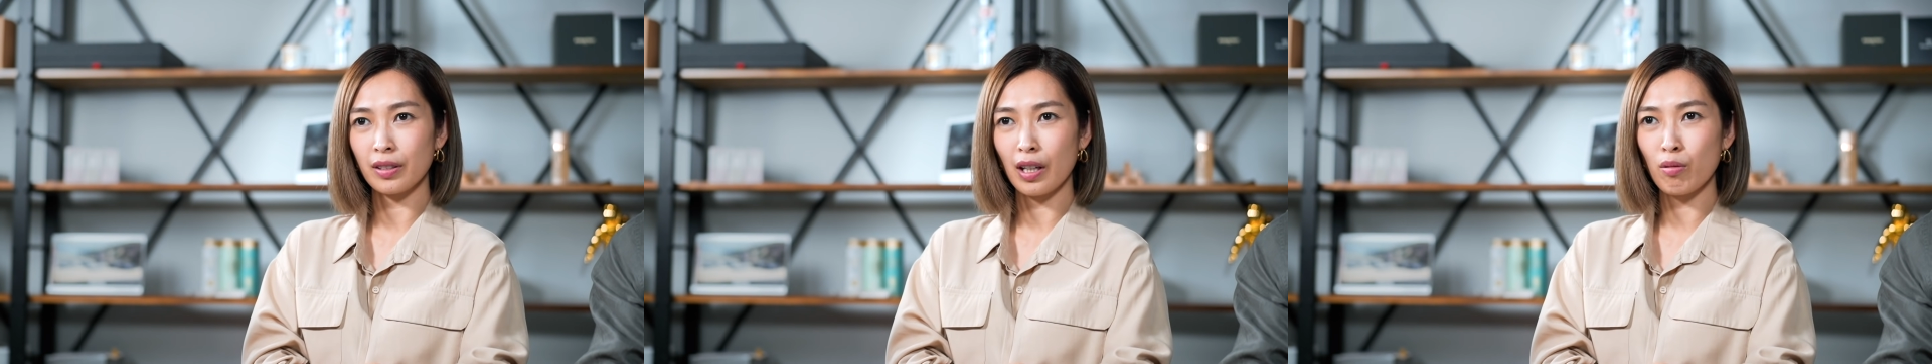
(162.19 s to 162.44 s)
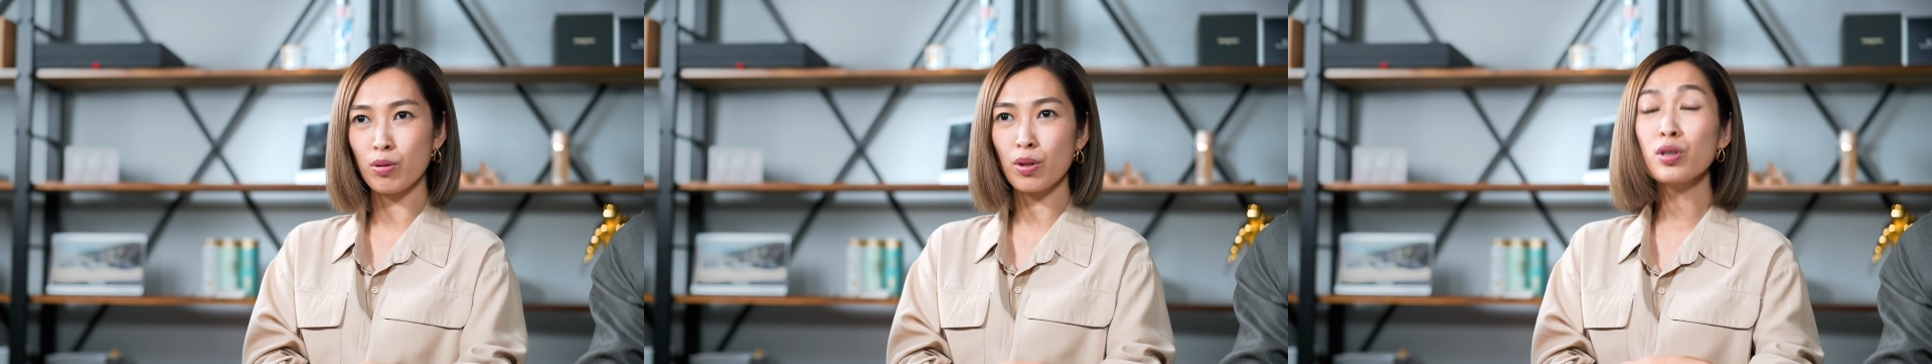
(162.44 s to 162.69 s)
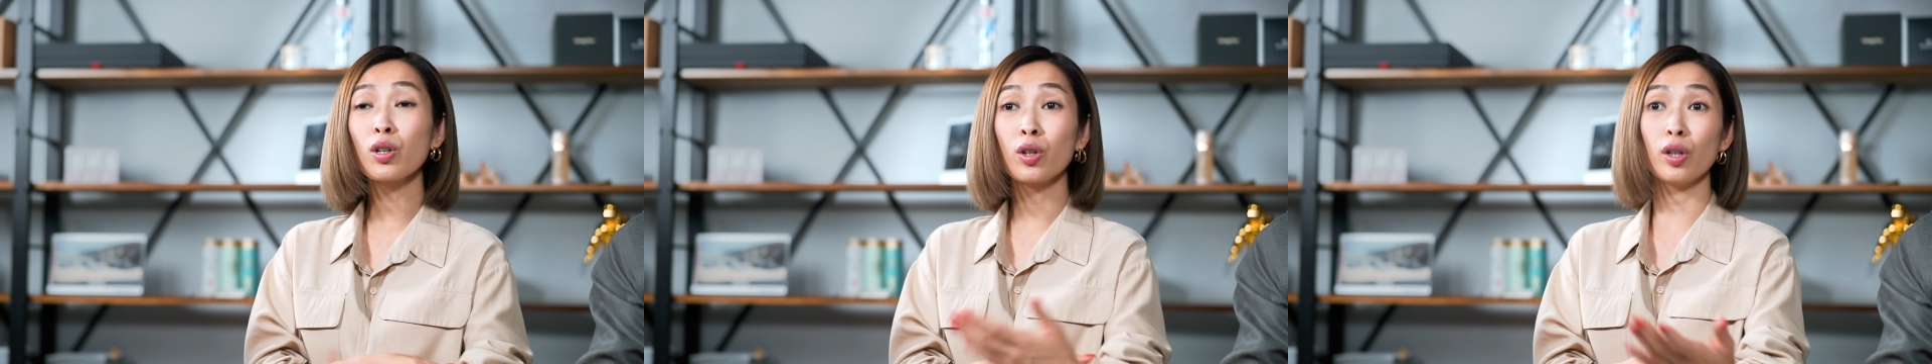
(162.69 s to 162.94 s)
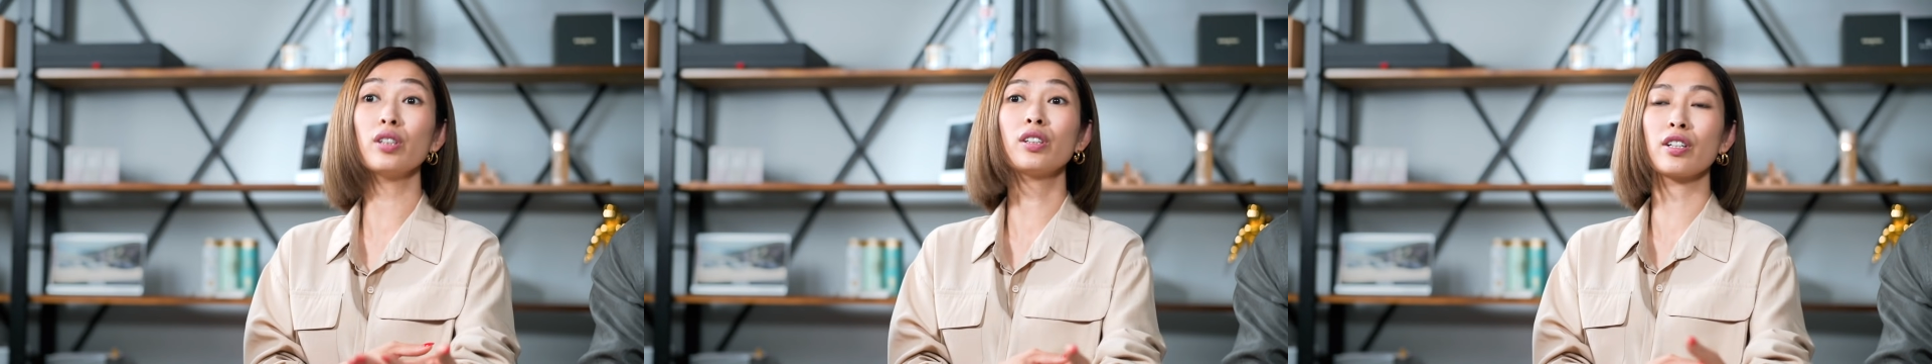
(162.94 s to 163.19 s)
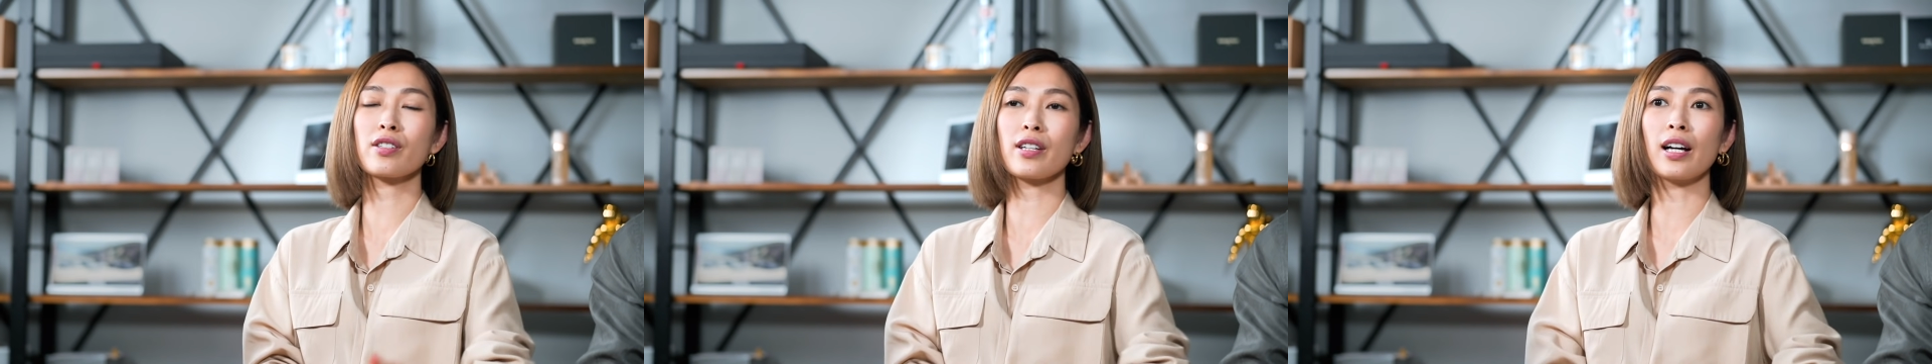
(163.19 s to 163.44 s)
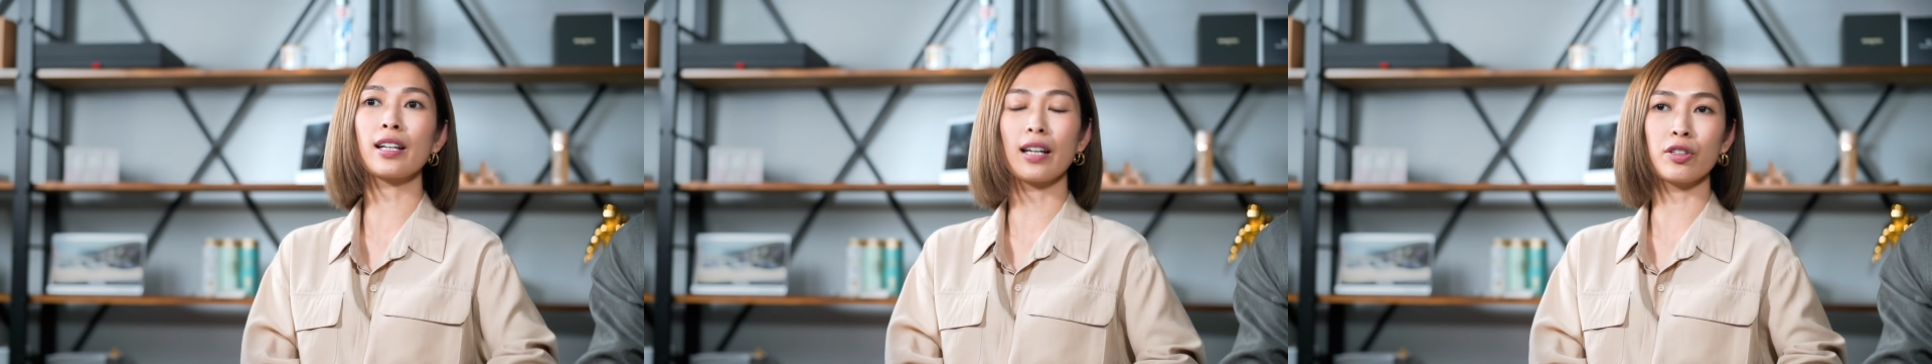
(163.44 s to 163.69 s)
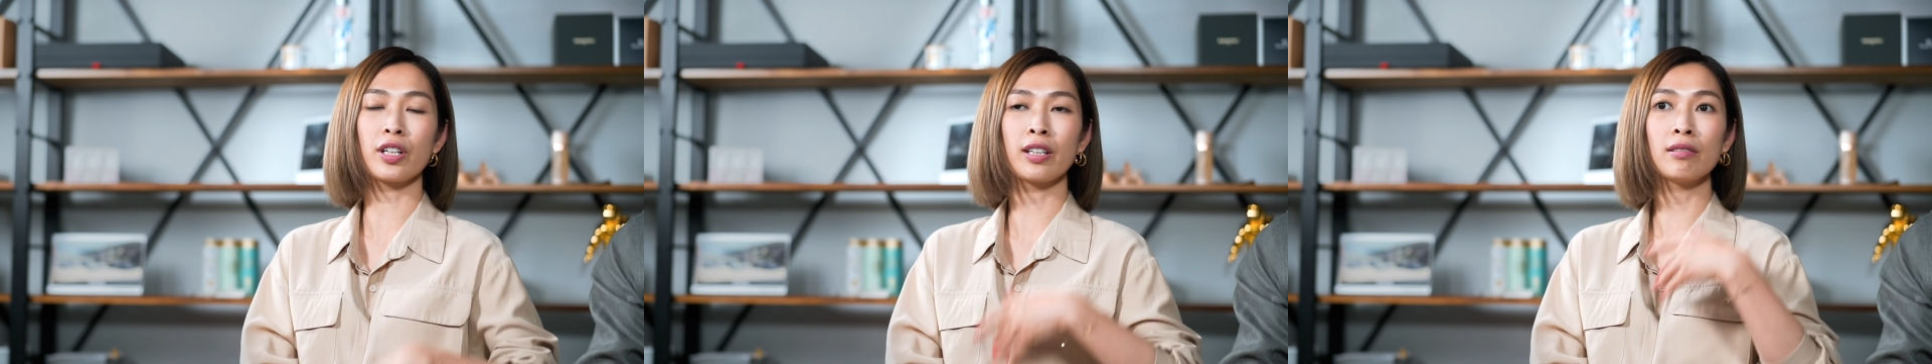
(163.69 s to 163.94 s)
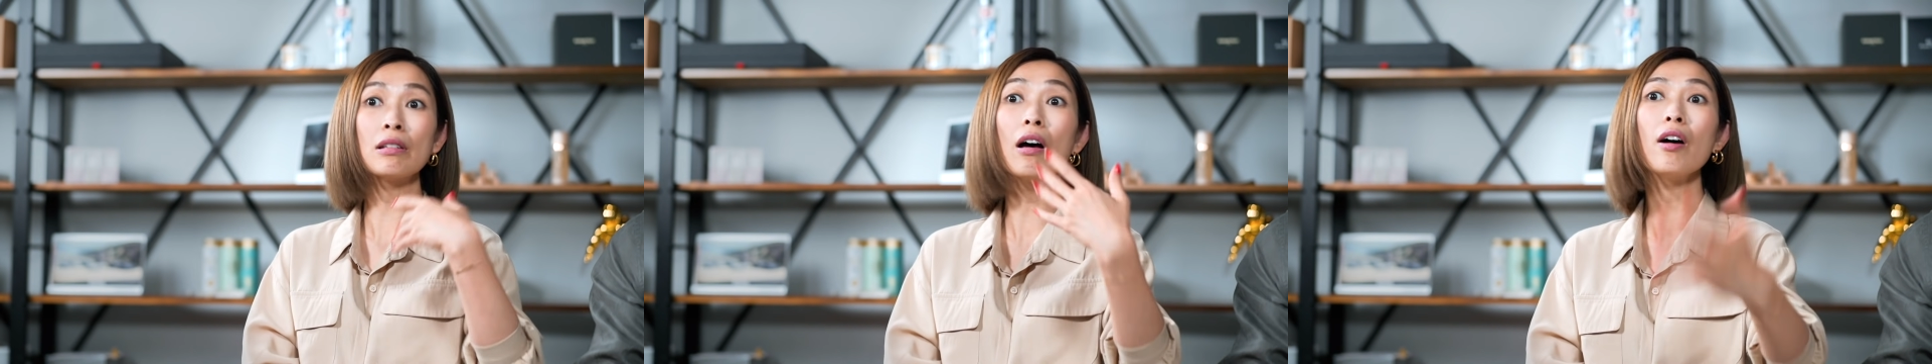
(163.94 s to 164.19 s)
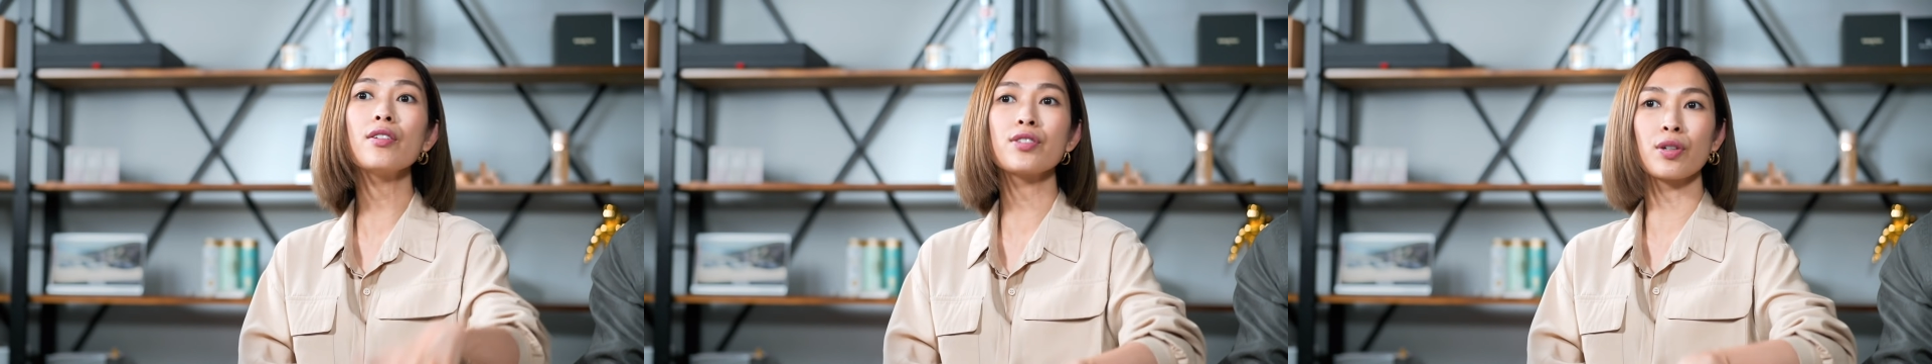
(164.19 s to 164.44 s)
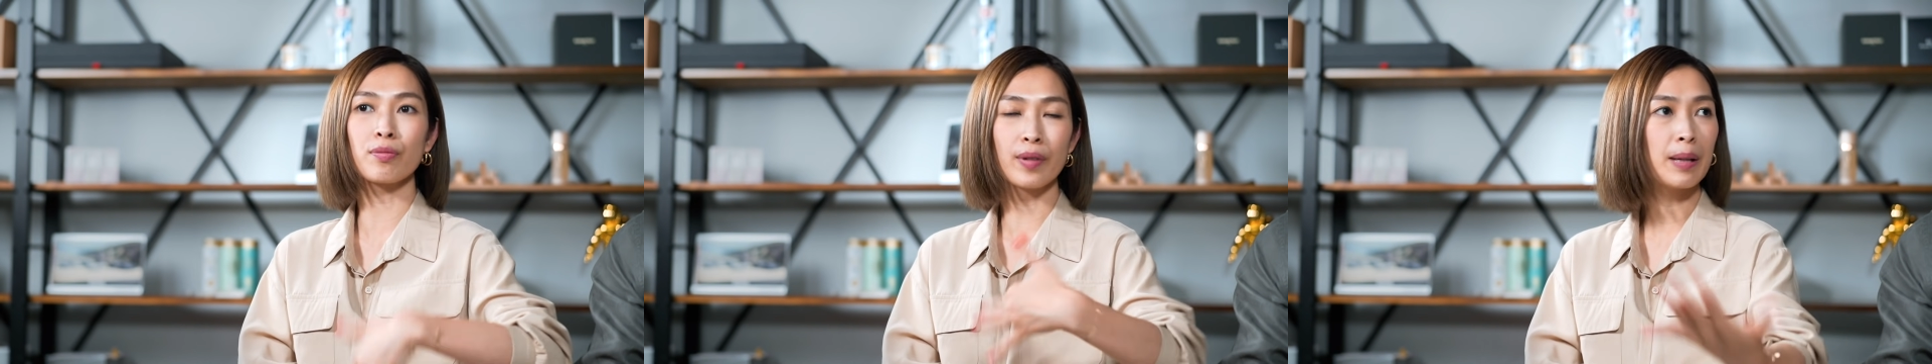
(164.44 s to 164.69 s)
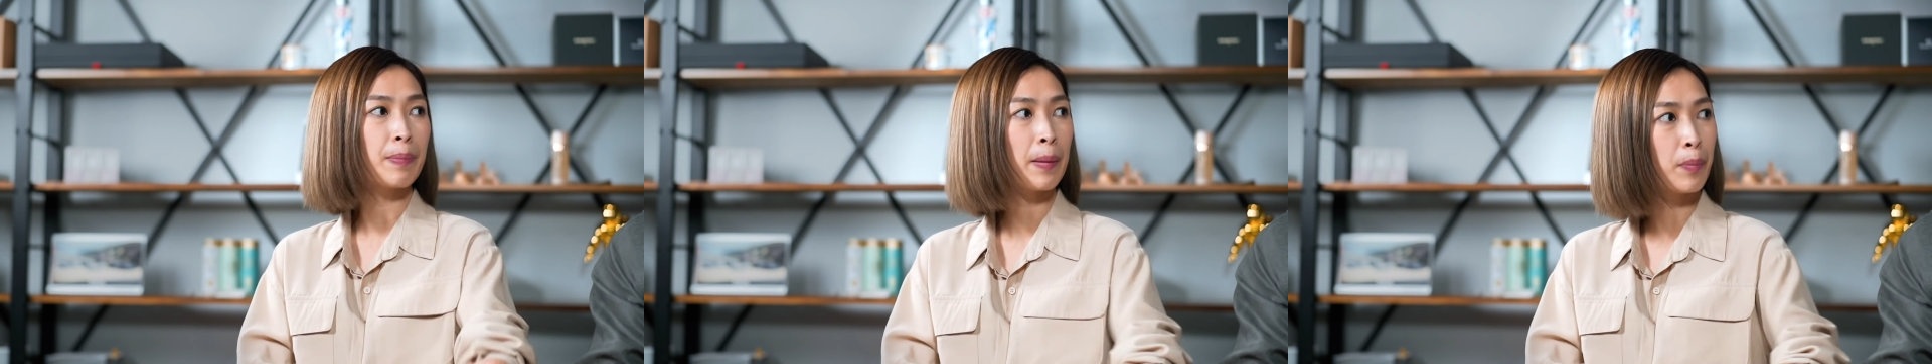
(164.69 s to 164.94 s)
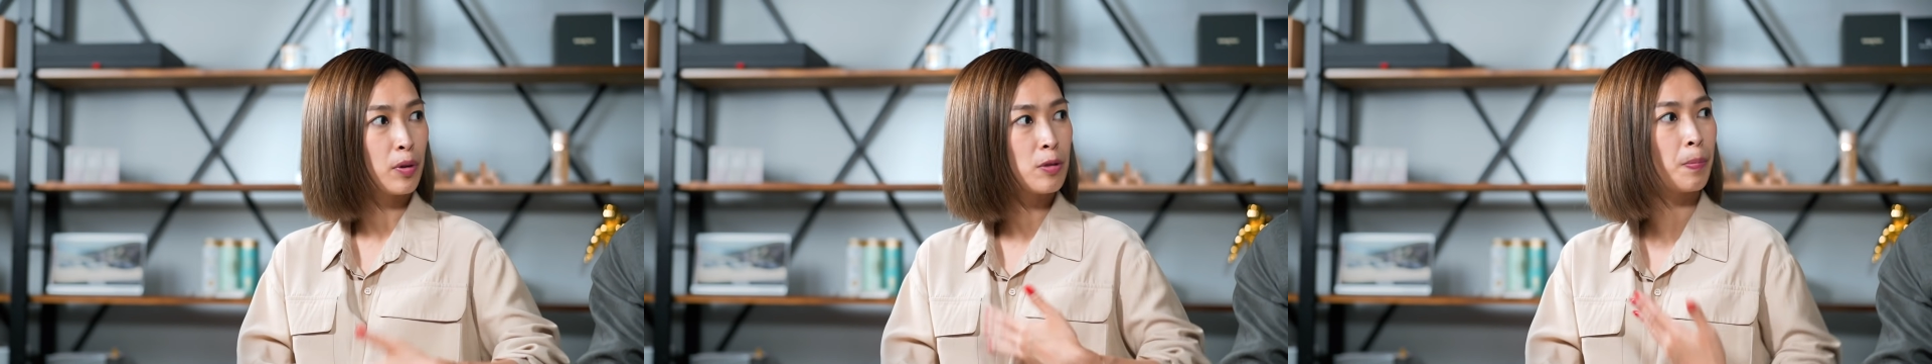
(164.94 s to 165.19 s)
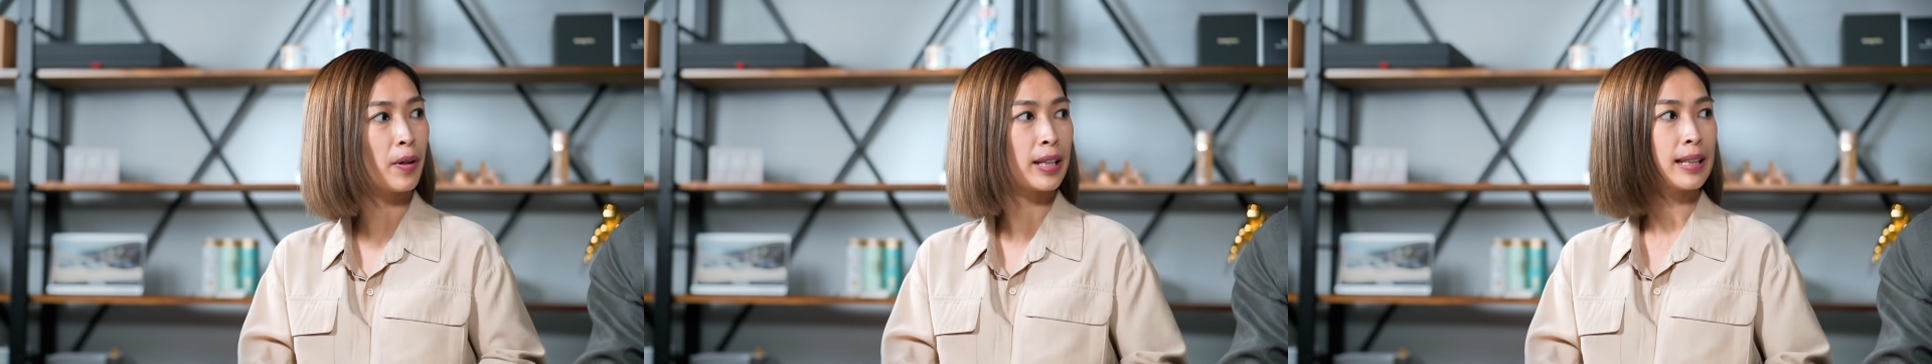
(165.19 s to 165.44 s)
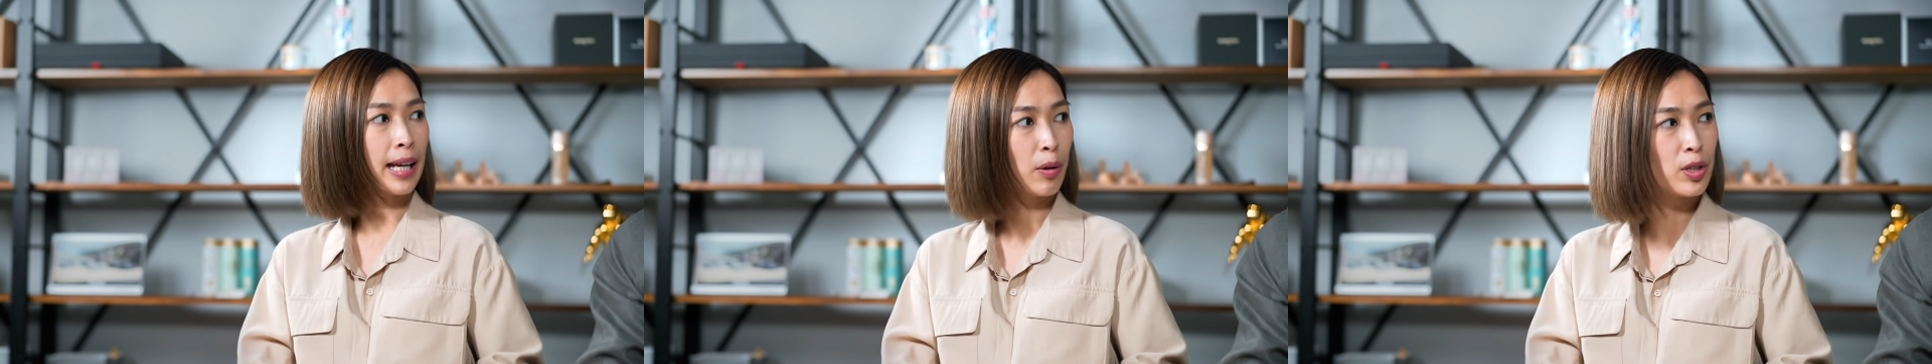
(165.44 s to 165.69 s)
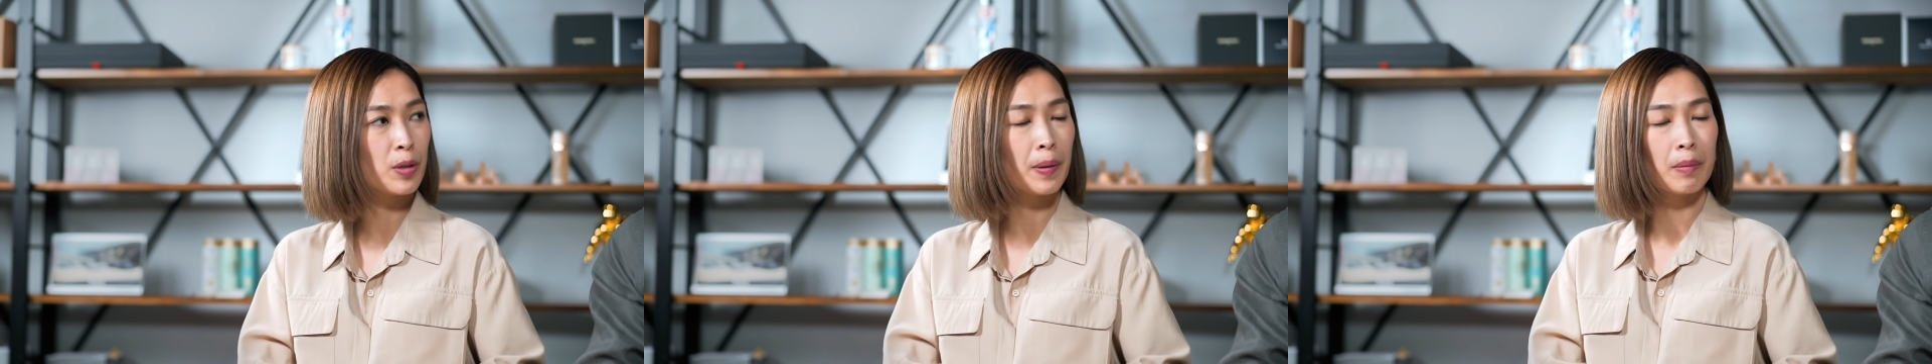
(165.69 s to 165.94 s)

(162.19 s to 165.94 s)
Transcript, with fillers: it was also good because like you can learn to read people's body language yeah.